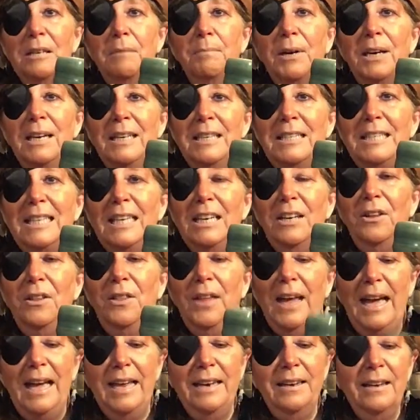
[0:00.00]
But until
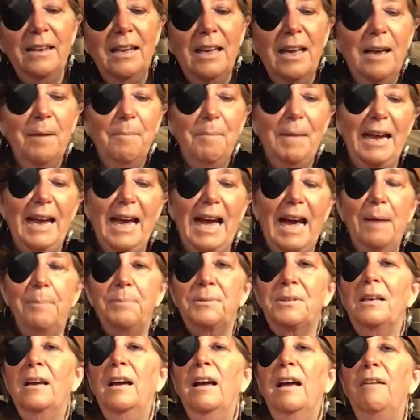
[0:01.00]
then,
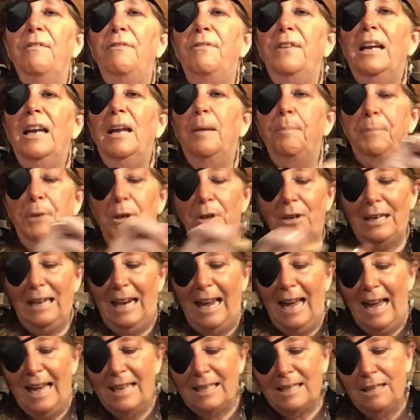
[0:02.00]
mayhaps fill up your
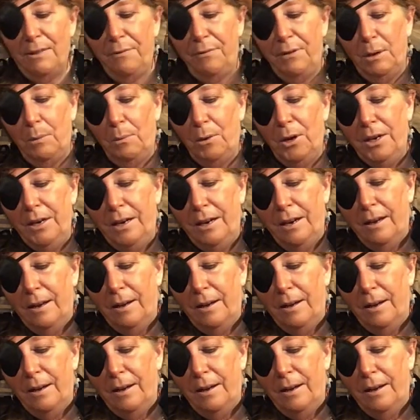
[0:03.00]
glass if you would.